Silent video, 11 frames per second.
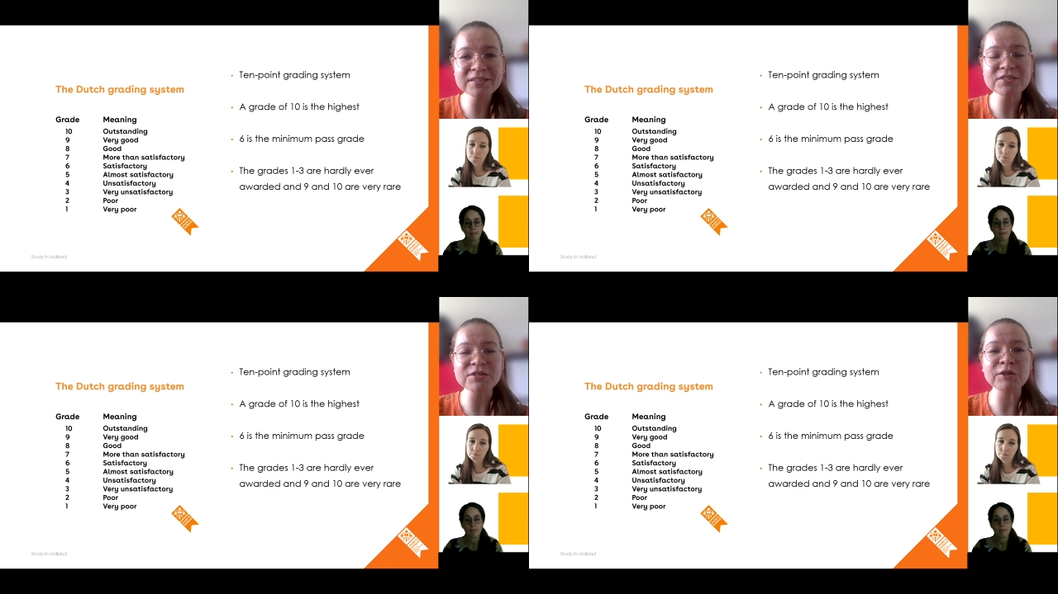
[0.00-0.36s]

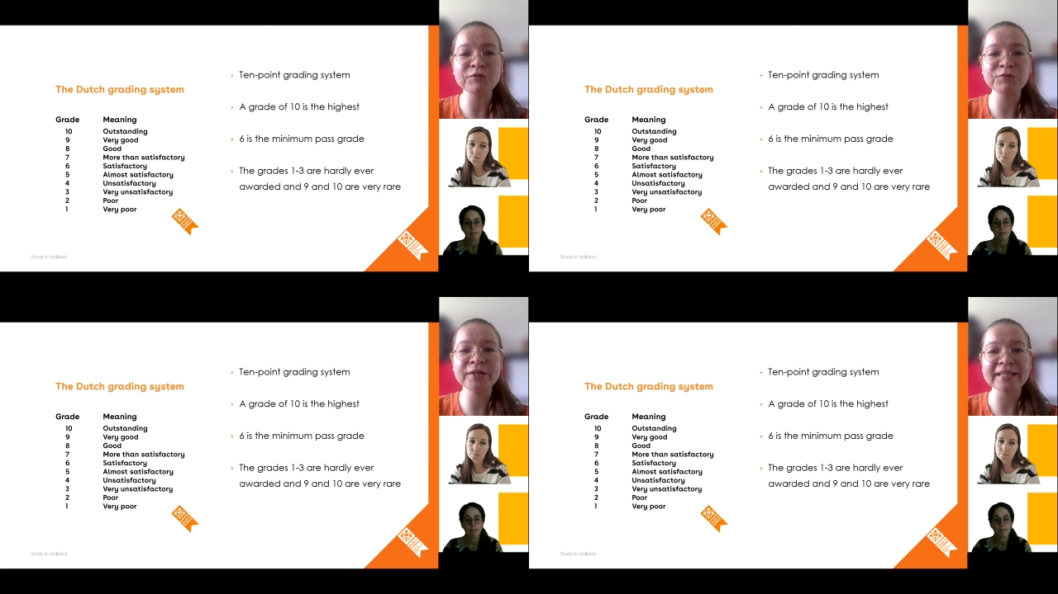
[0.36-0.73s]
So
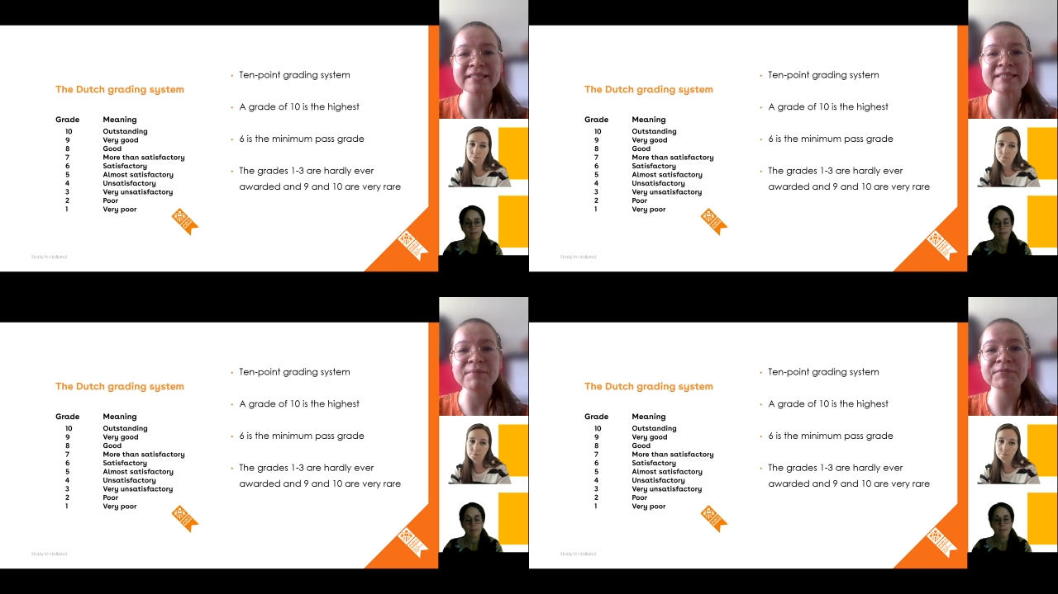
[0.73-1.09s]
if you
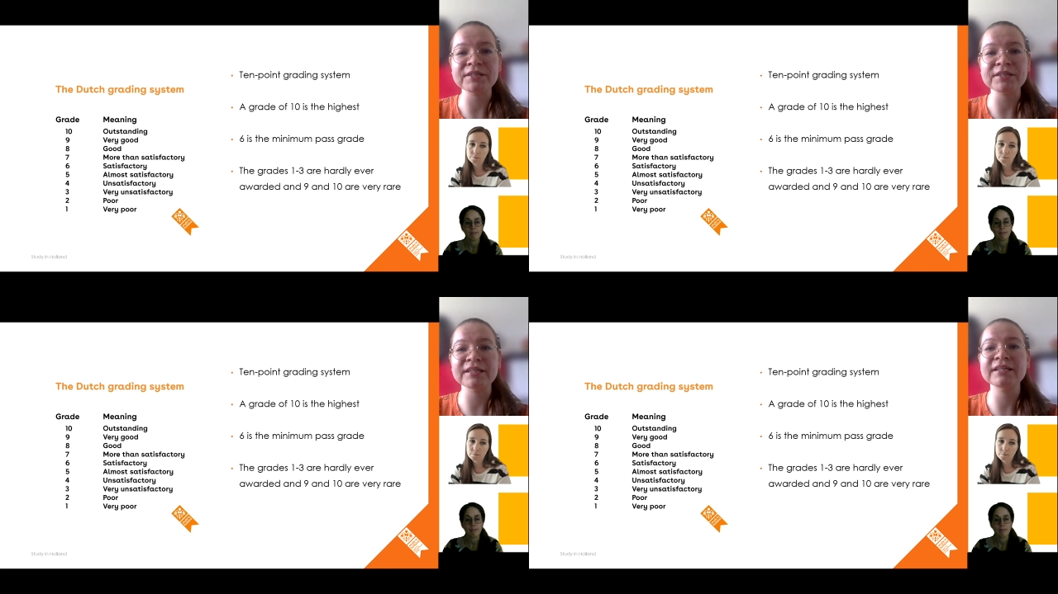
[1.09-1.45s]
get
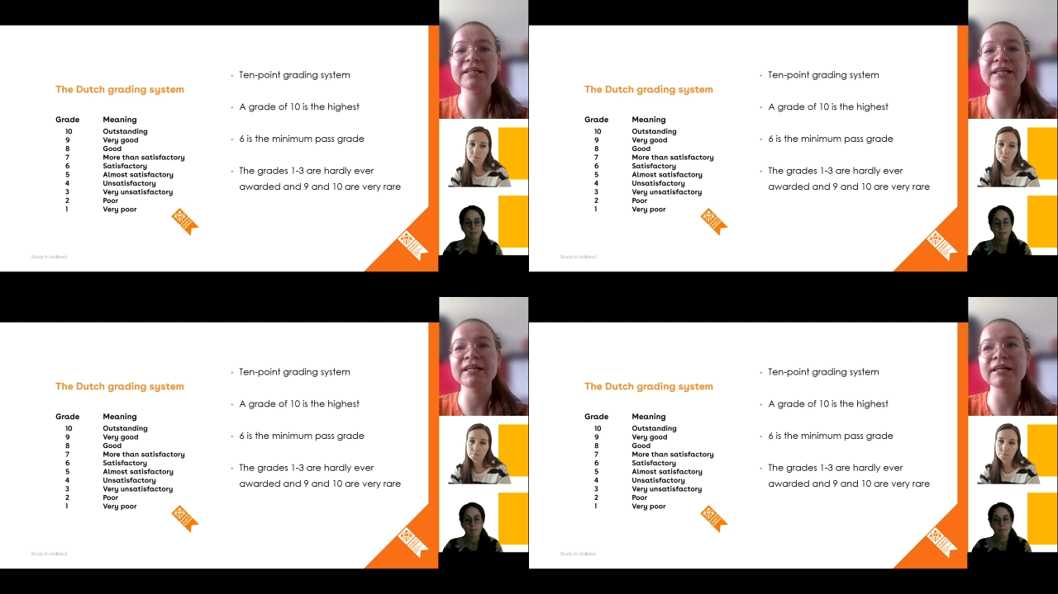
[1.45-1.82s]

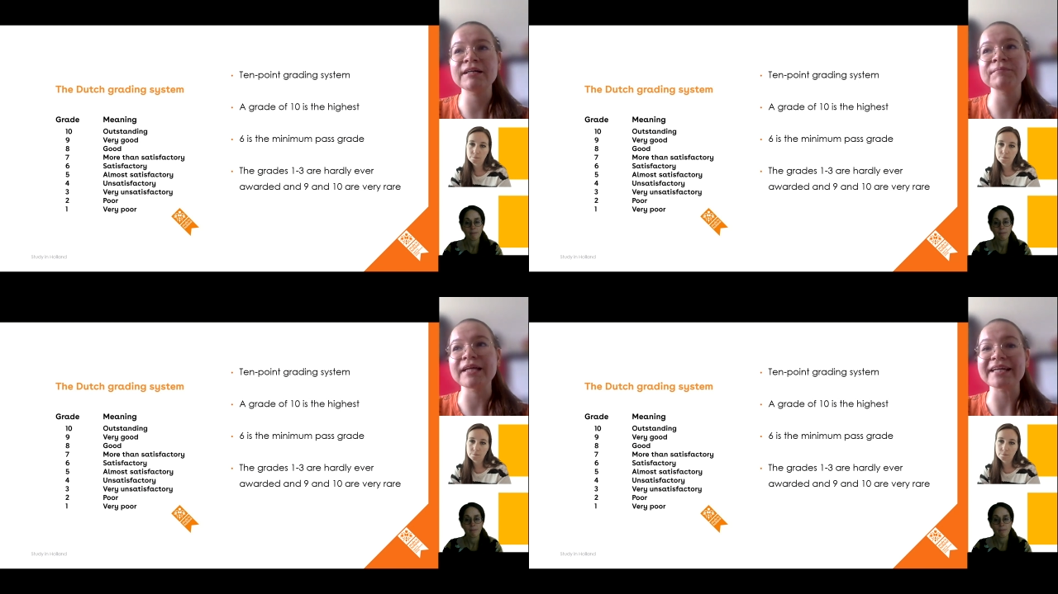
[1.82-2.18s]
something
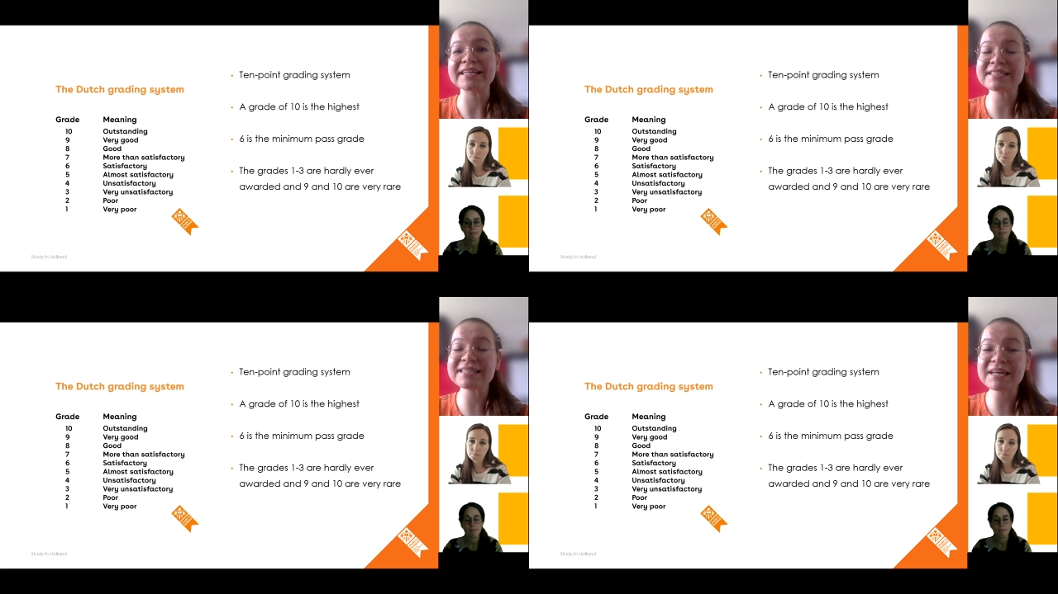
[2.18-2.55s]
like
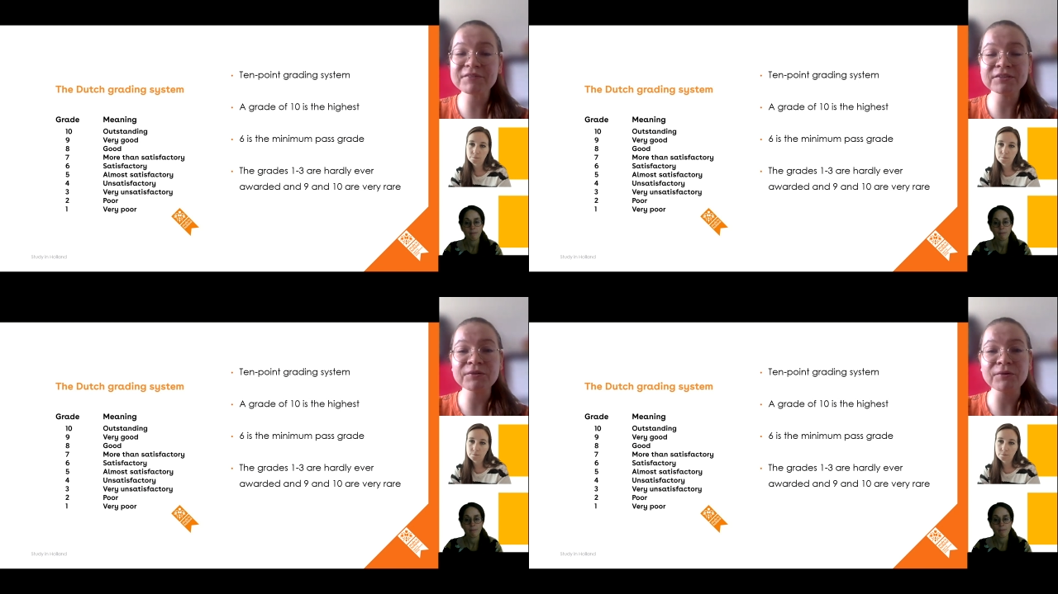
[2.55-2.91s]

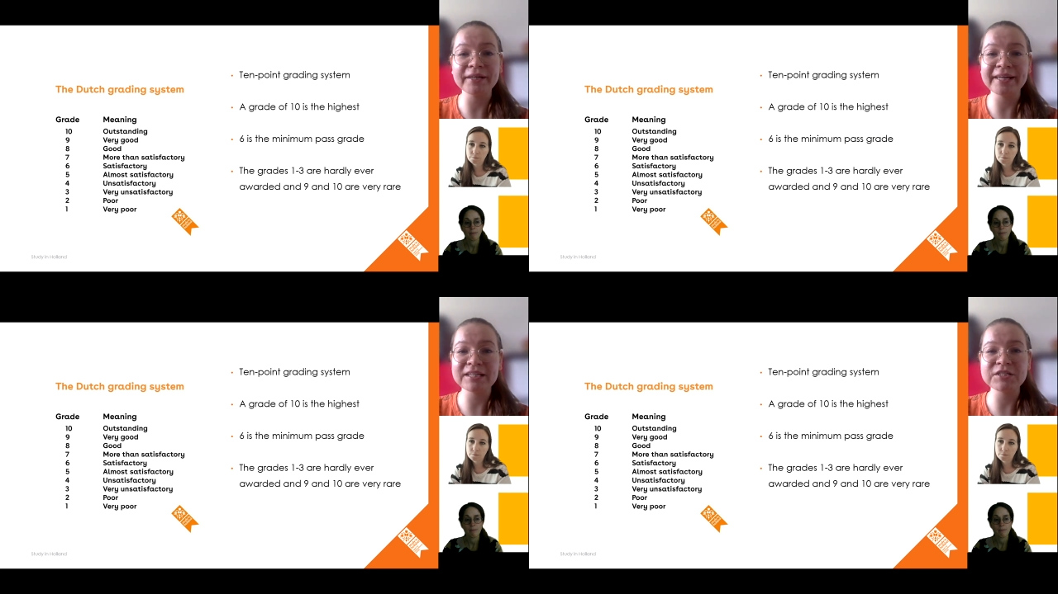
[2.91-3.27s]
7 or
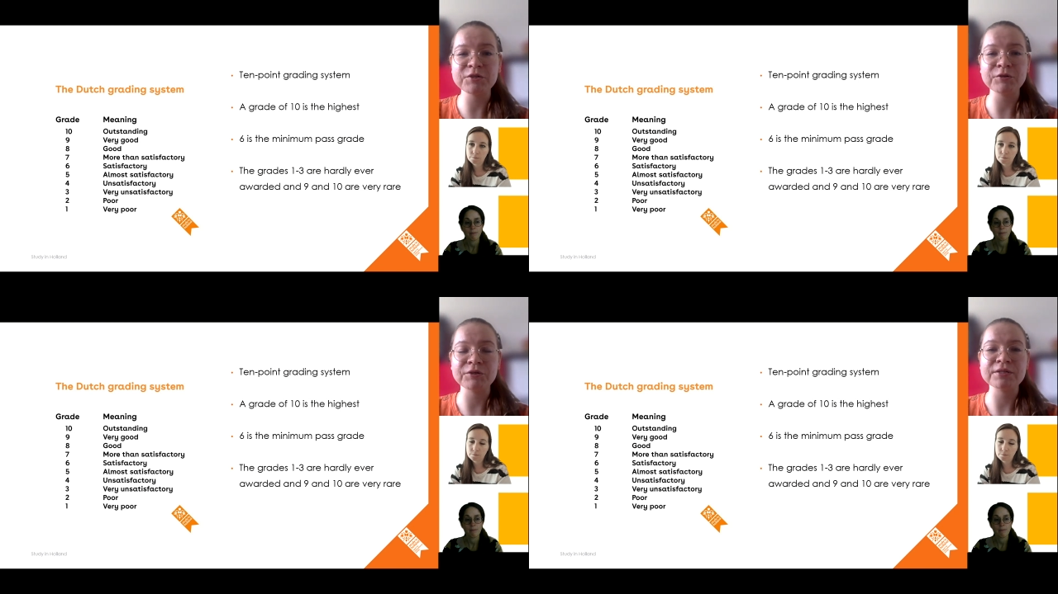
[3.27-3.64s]
8,
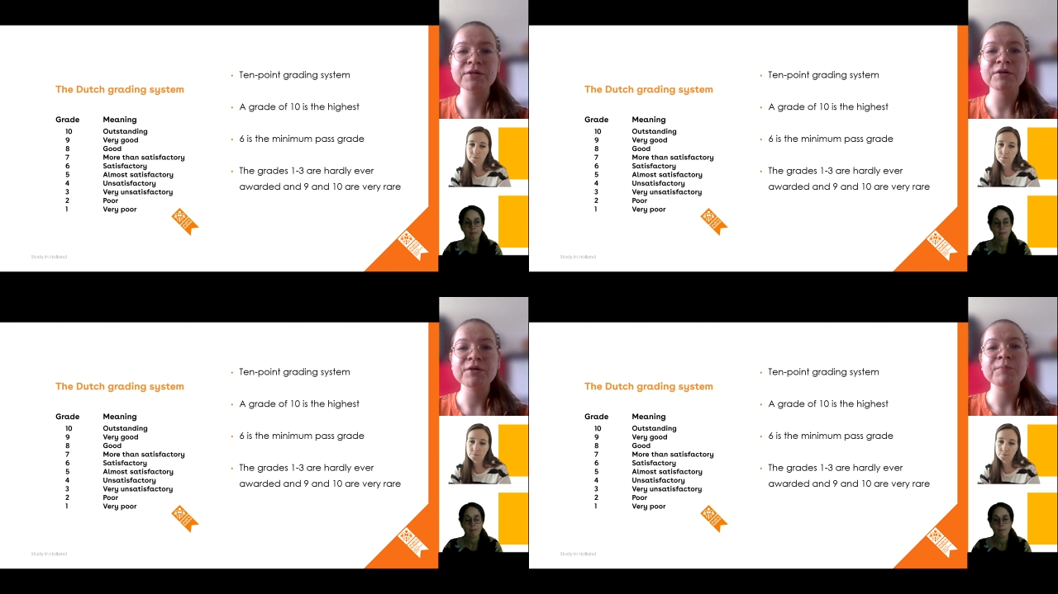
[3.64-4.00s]
you're
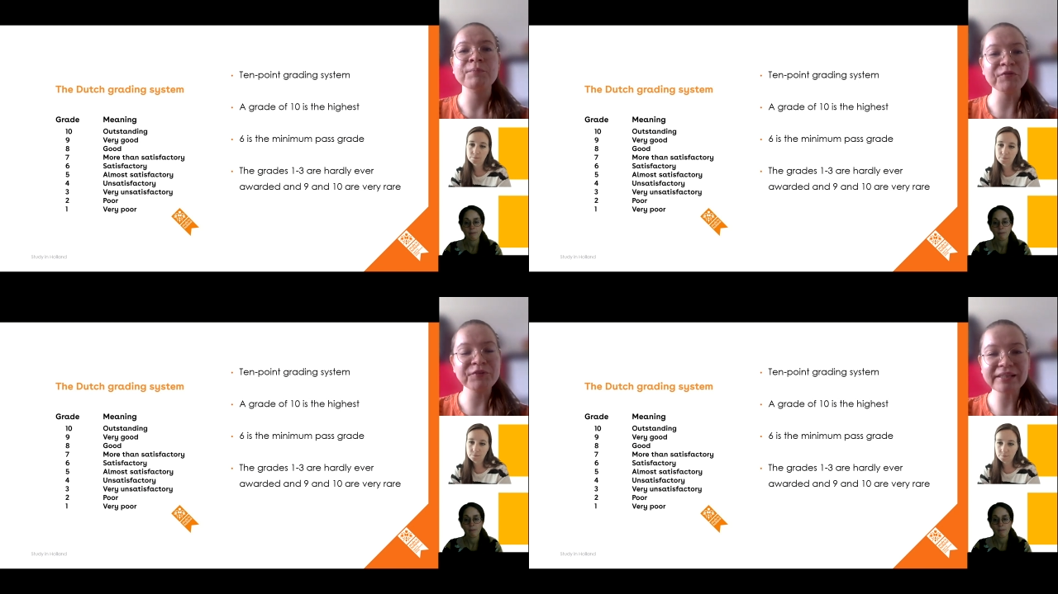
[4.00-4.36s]

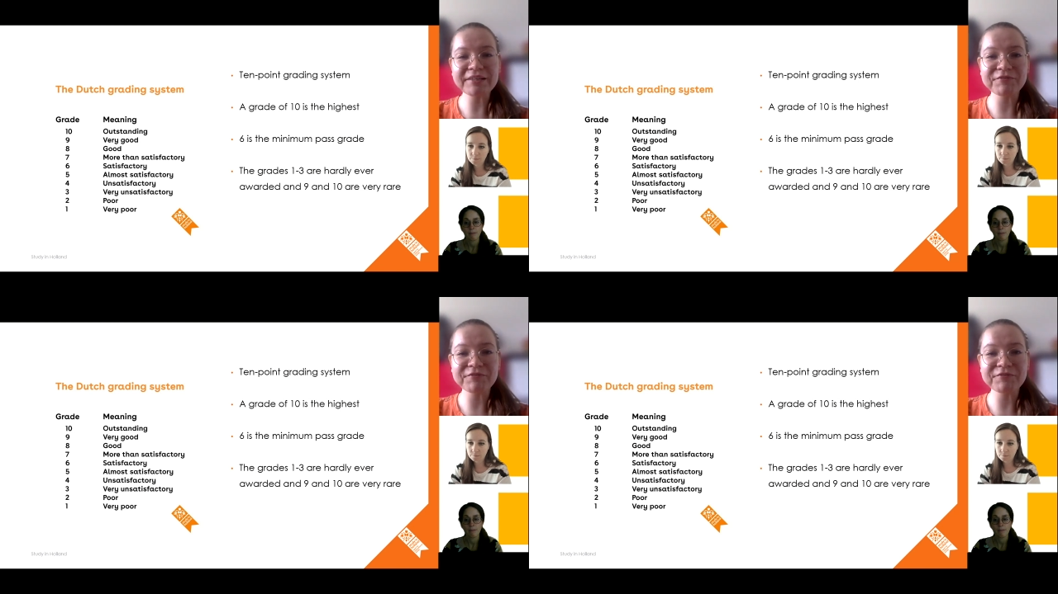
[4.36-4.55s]
perfectly